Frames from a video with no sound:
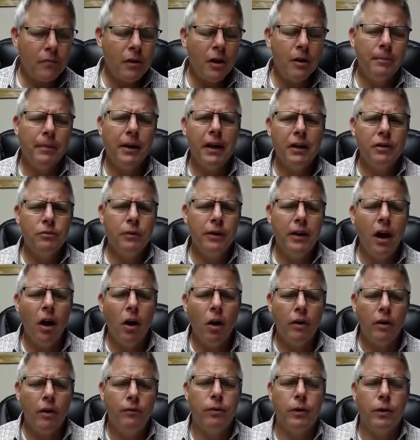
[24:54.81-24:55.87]
Because we know
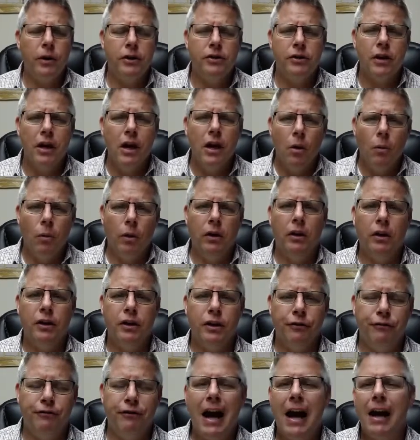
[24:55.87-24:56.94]
if we just, we look at the
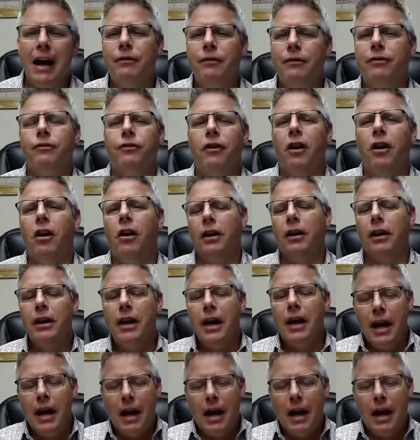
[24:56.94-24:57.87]
five have fallen,